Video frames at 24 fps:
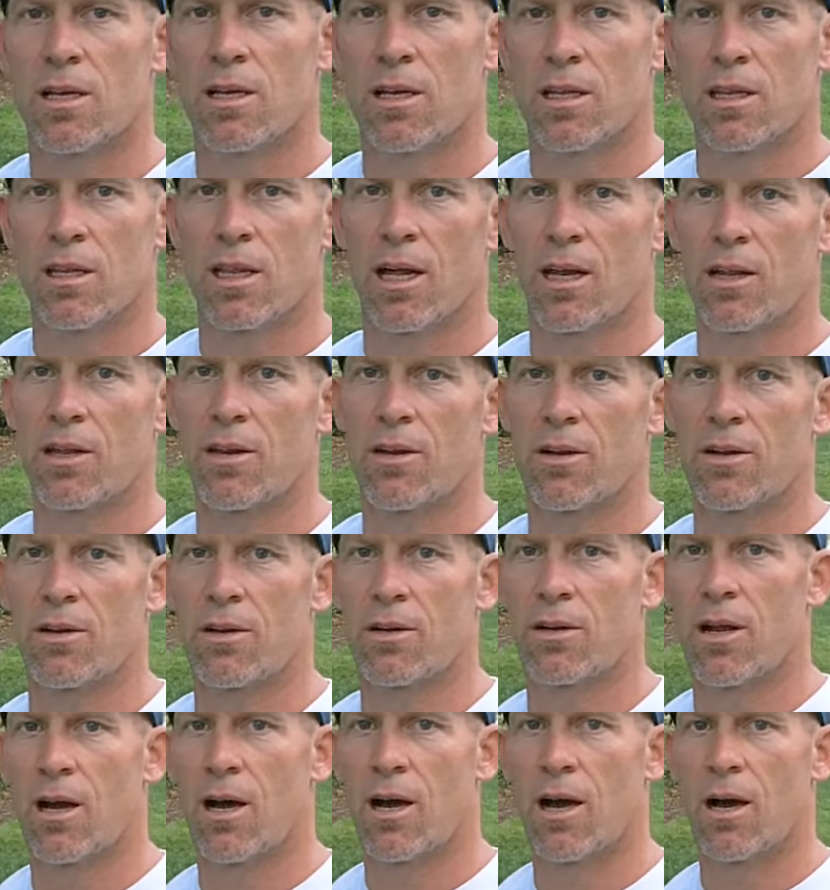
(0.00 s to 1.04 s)
a lot of your
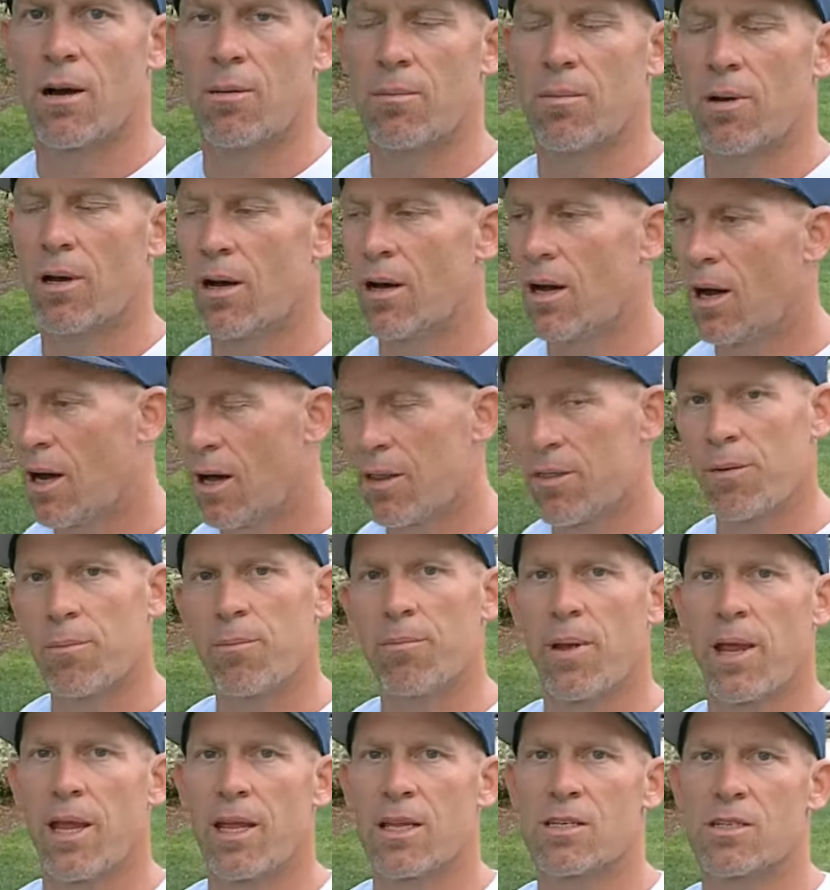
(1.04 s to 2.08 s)
um, other
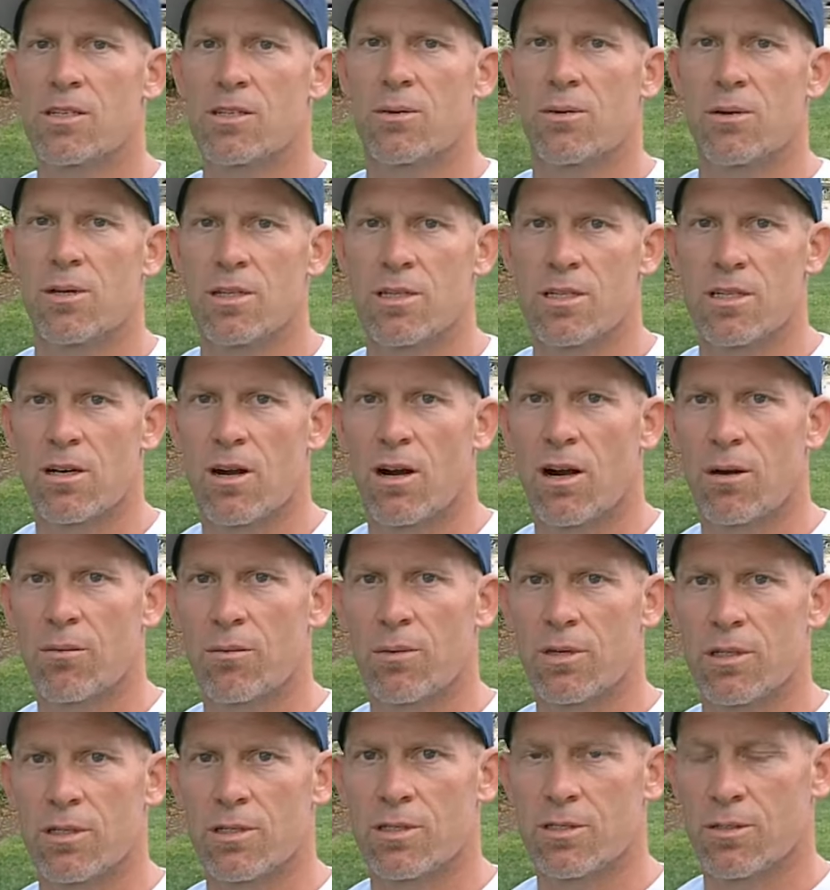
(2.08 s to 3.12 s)
paint stores and
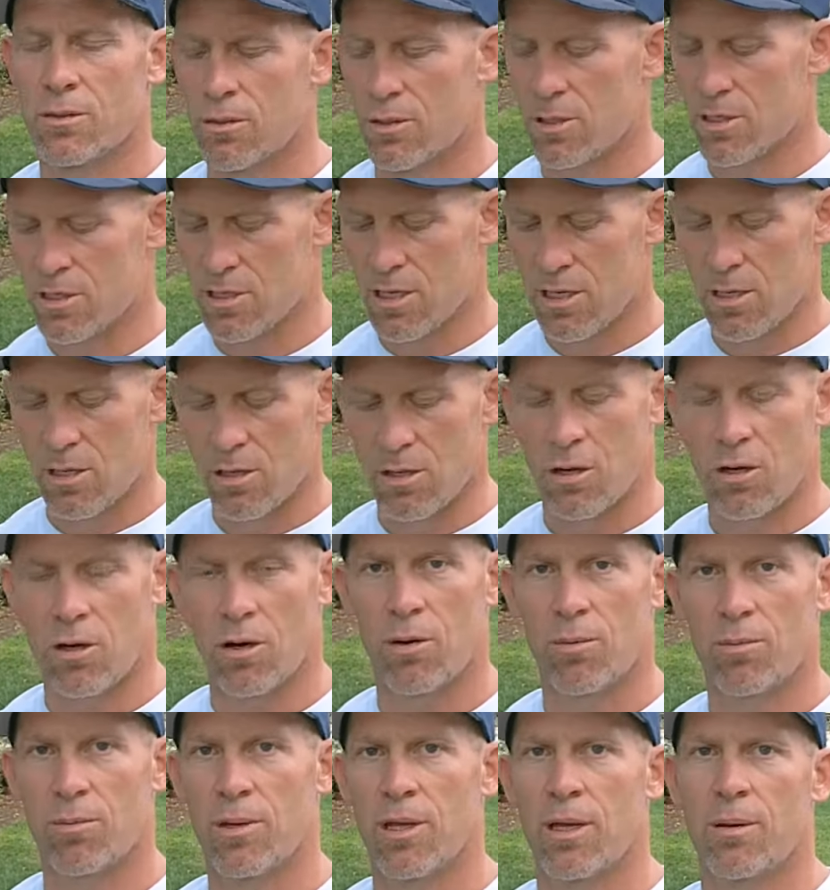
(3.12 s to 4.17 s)
hardware stores,
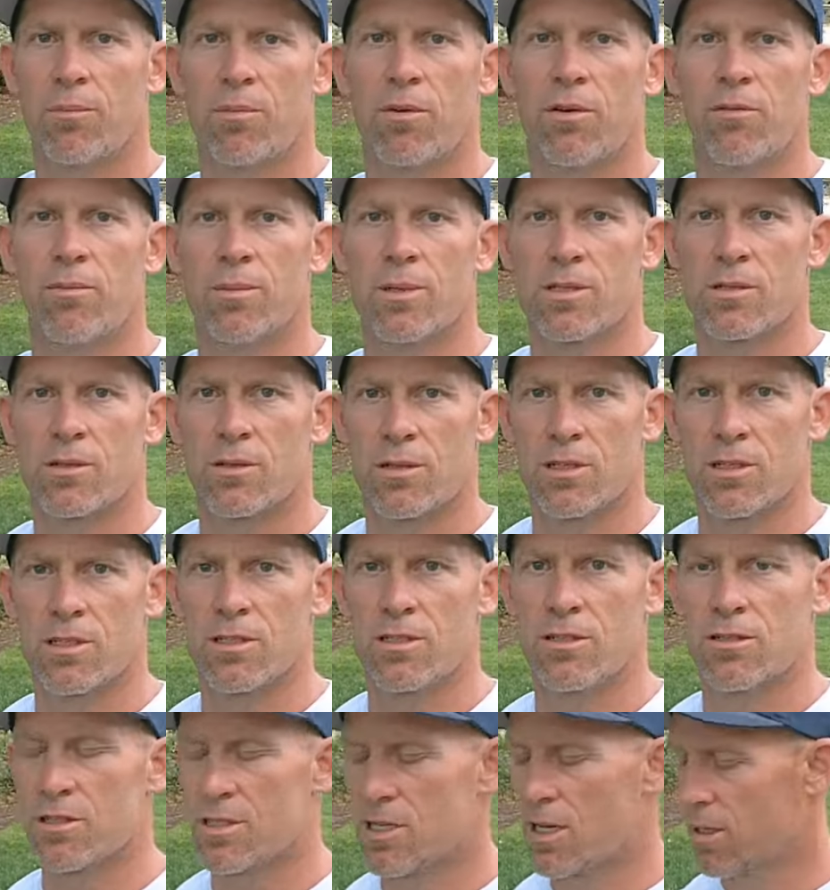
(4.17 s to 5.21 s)
home improvement stores do
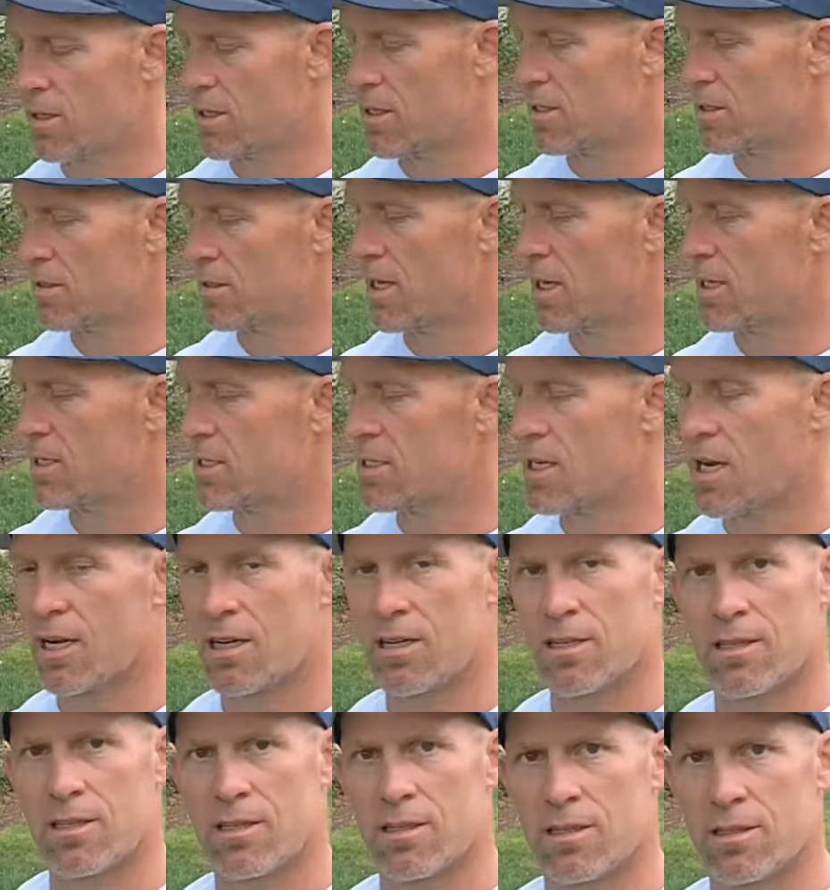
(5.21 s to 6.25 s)
sell these lead check
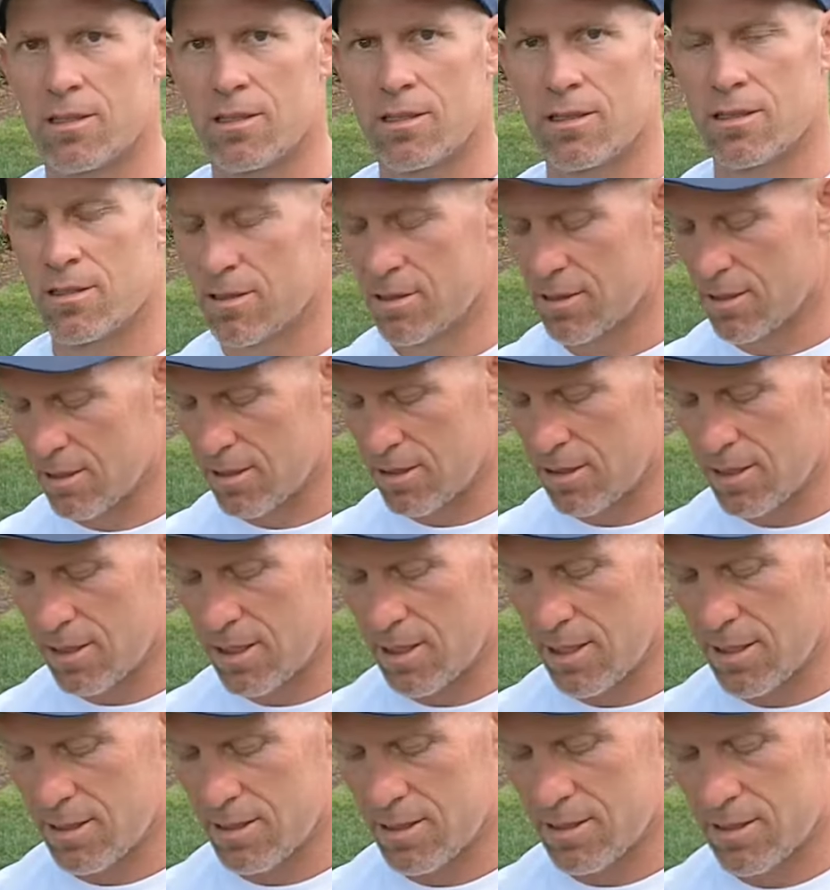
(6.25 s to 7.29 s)

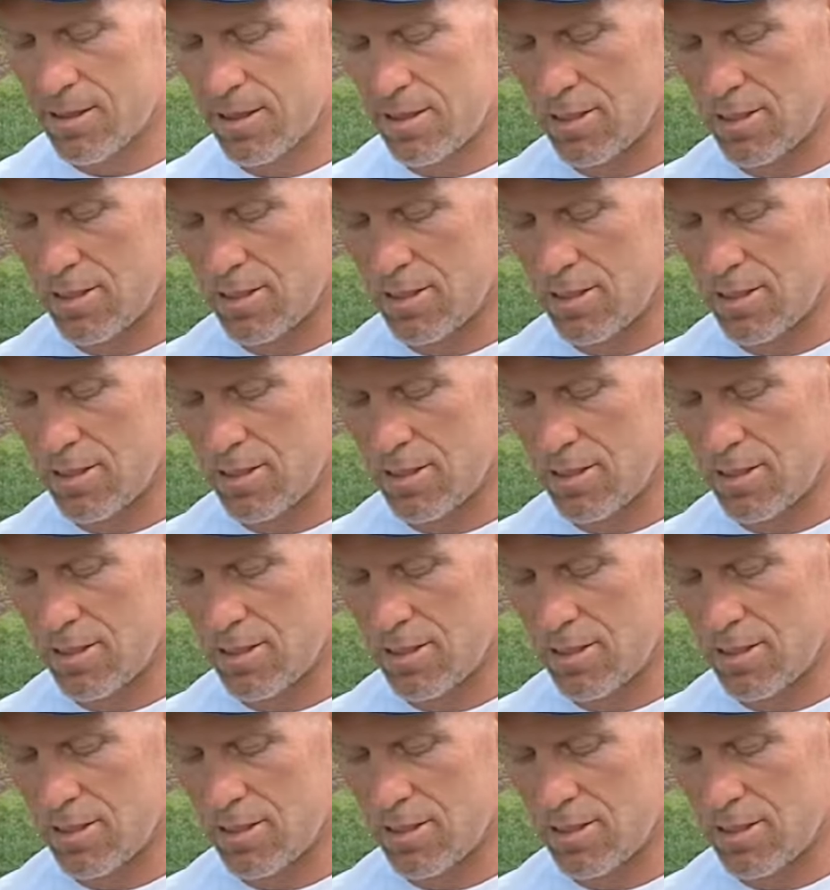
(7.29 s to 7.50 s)
kits.